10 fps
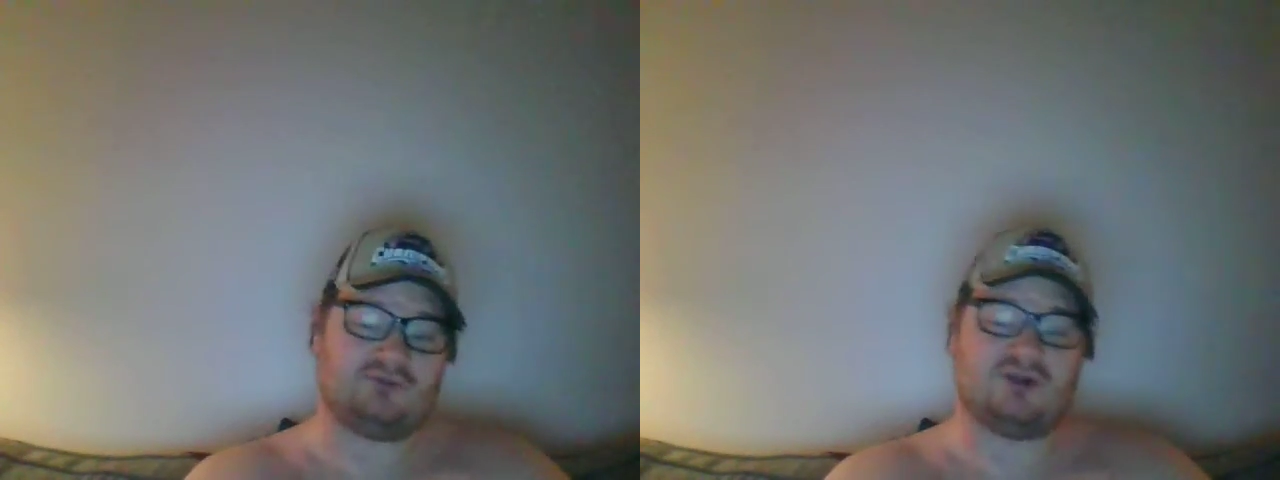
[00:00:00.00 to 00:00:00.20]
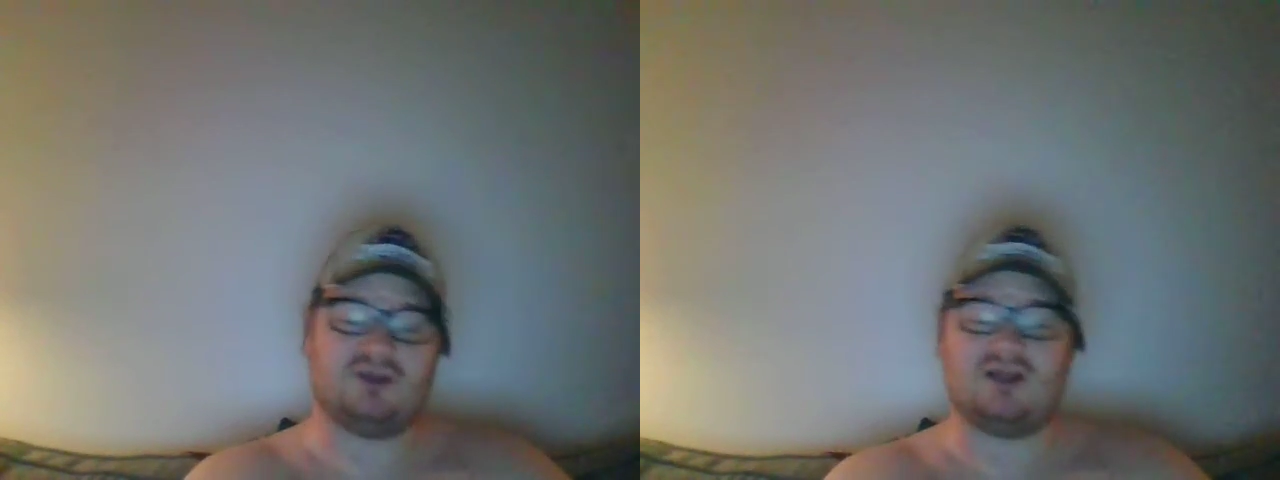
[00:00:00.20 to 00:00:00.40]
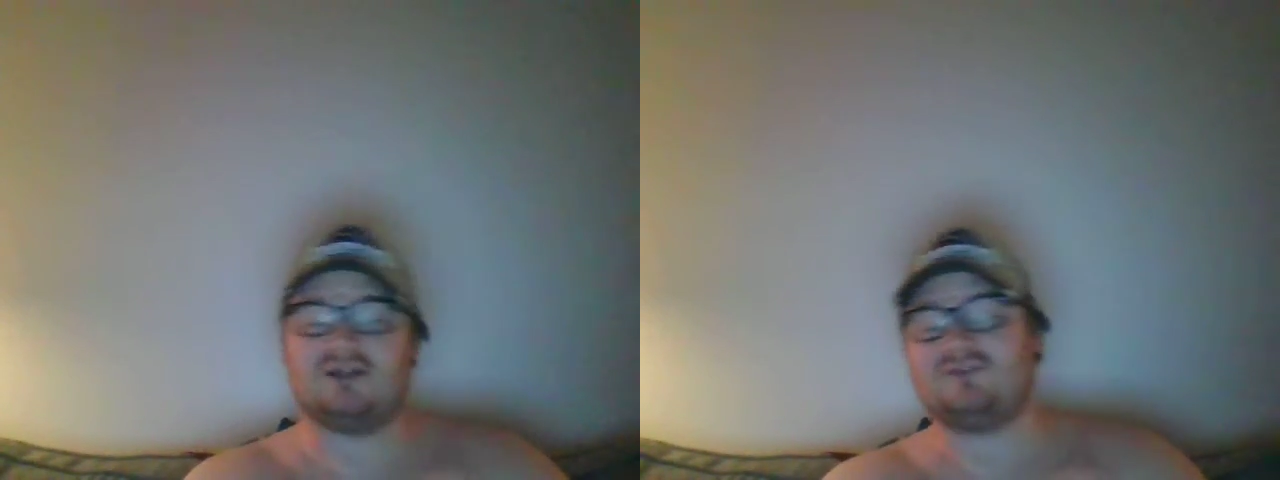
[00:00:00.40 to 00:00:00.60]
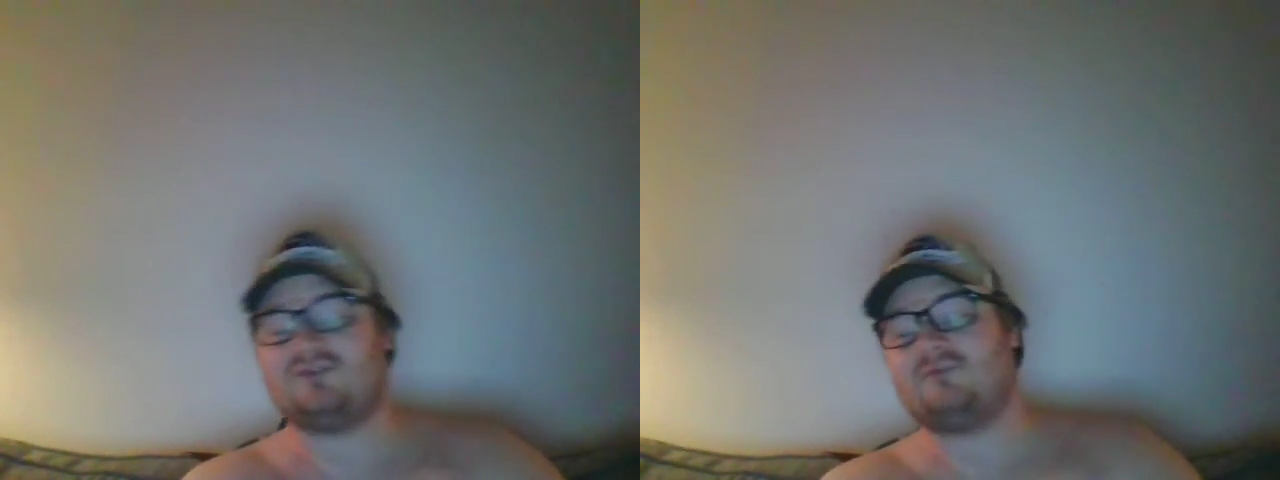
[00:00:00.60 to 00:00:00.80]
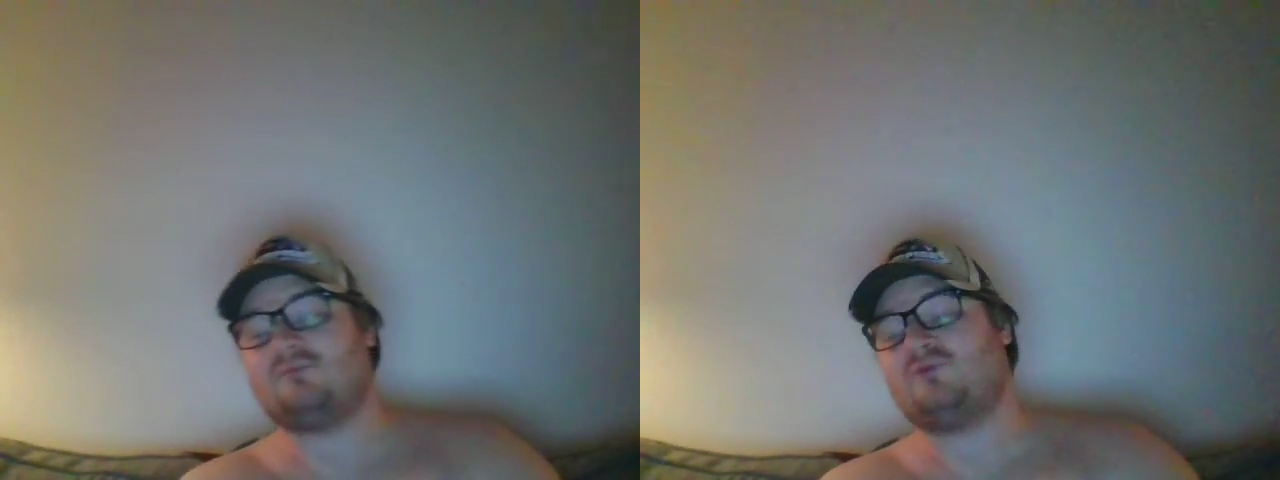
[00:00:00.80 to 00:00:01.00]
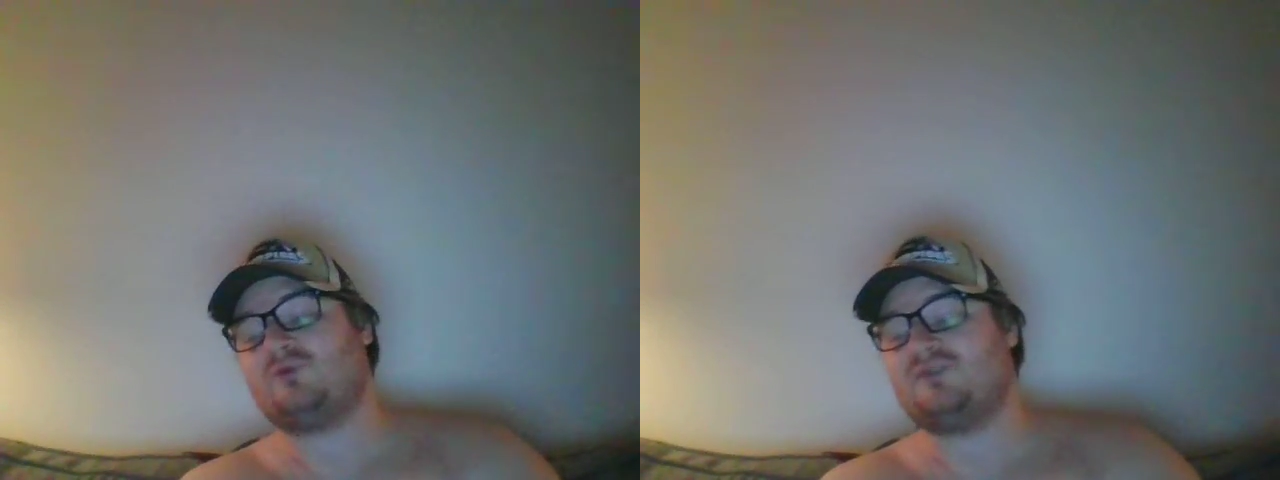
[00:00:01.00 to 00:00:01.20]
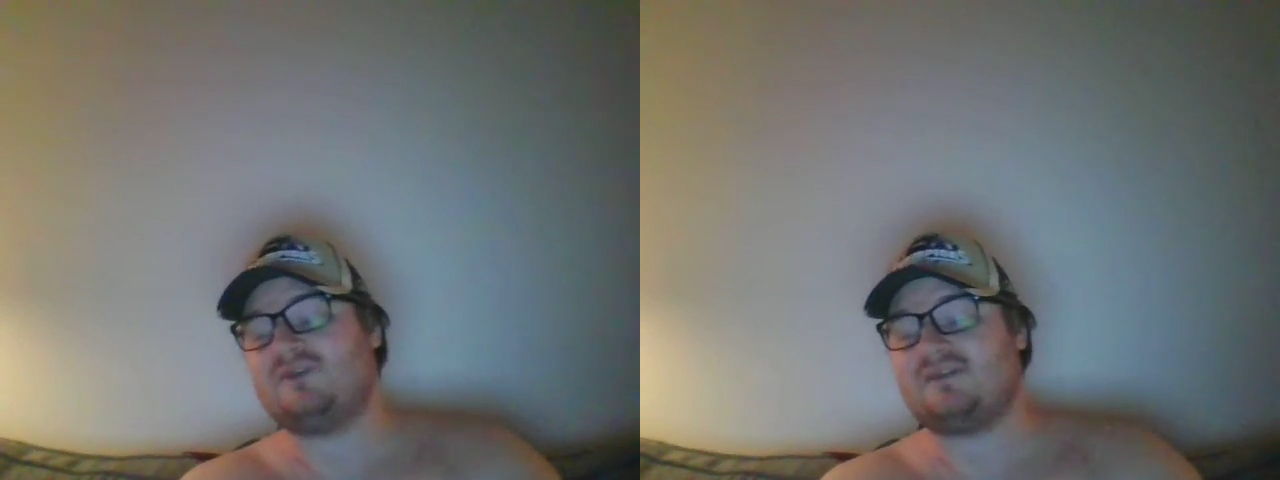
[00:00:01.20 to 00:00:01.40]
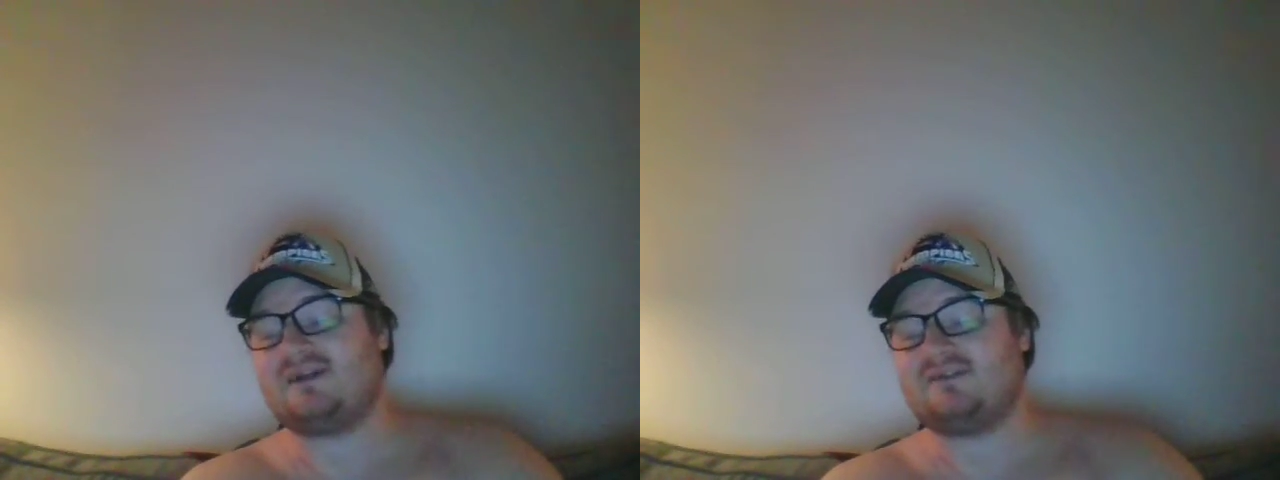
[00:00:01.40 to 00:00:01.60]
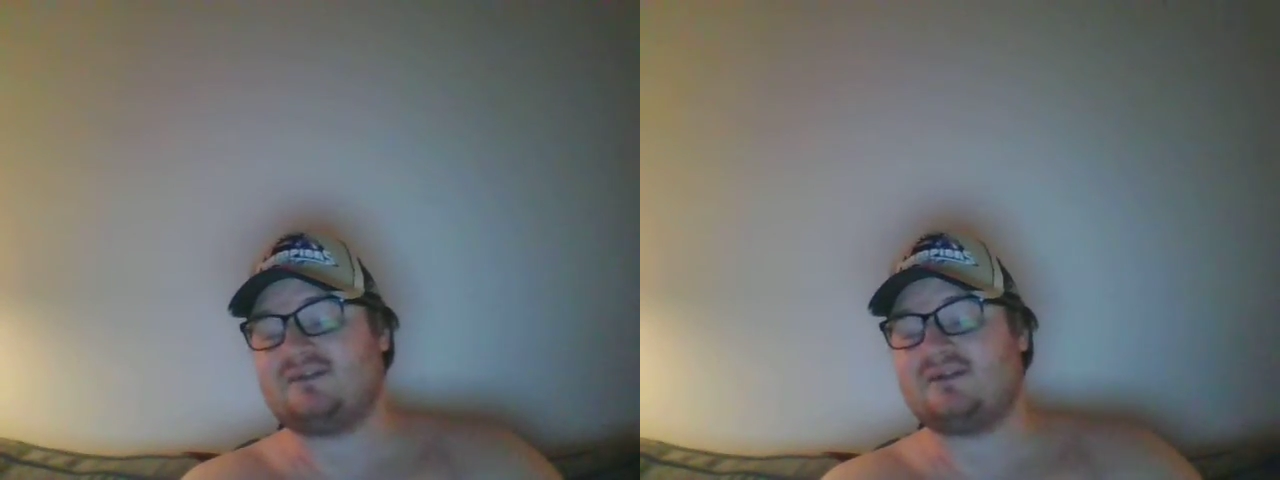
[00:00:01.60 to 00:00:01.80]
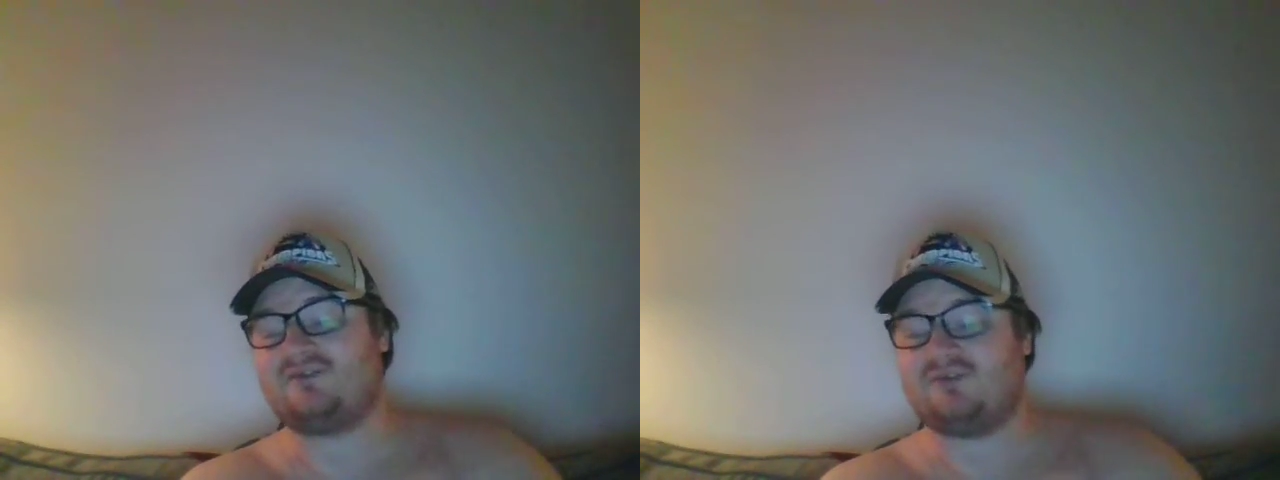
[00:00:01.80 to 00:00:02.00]
Andrew Golota on December 14,
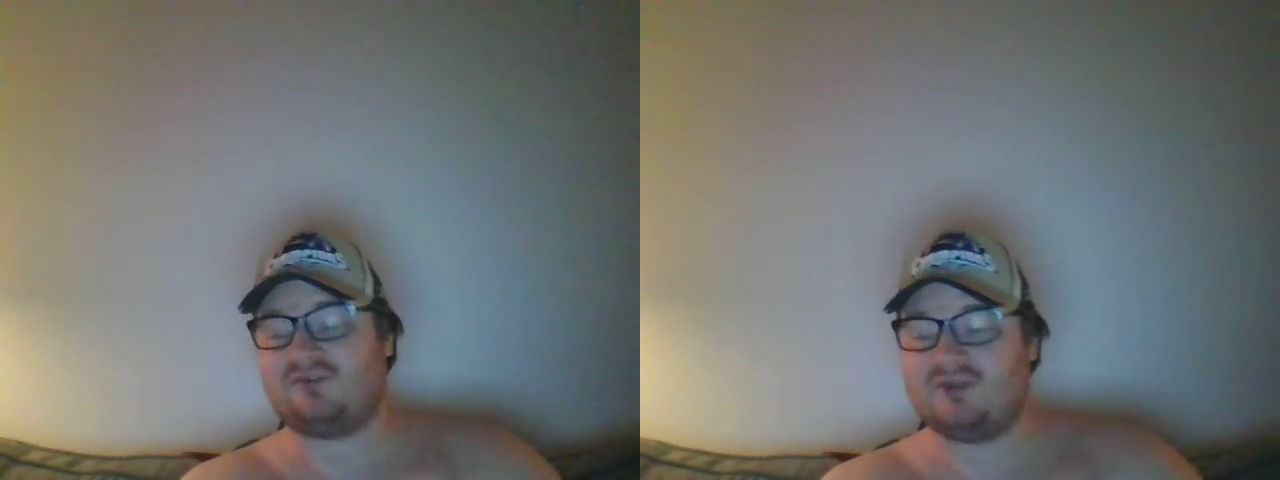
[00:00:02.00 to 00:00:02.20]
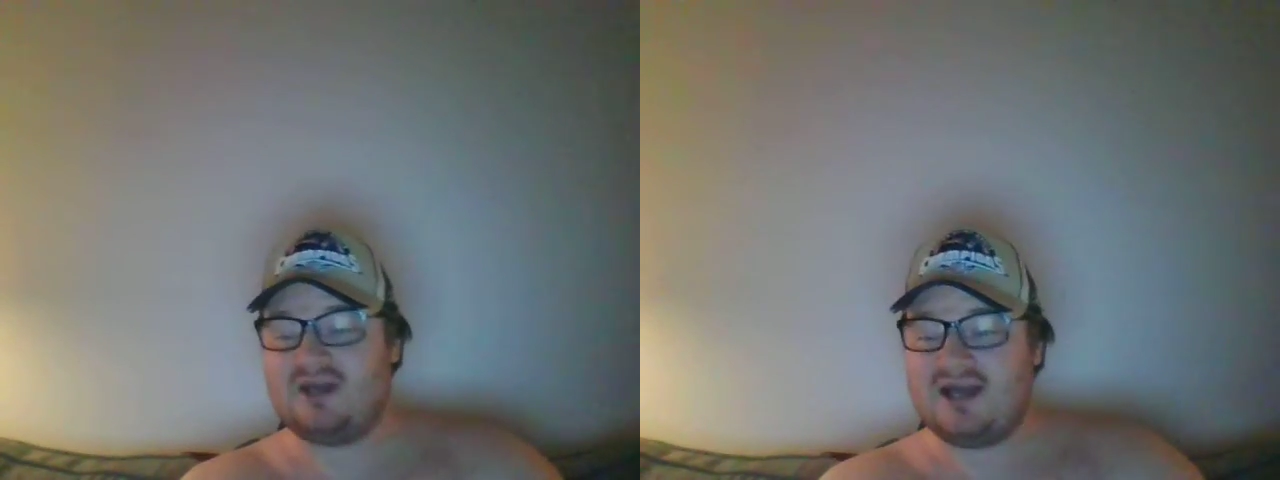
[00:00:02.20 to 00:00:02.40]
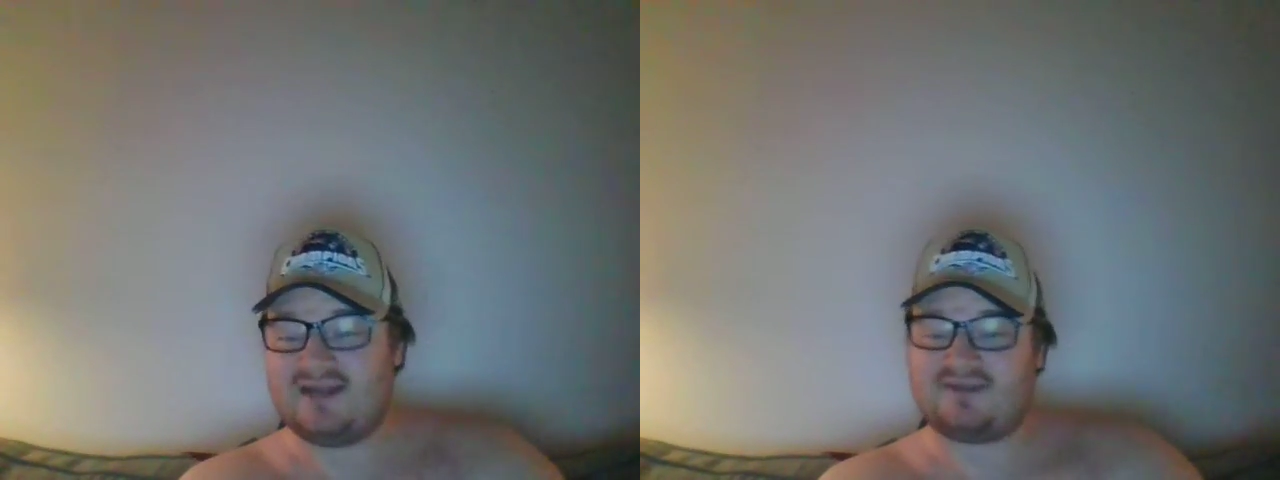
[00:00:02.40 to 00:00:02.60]
1996,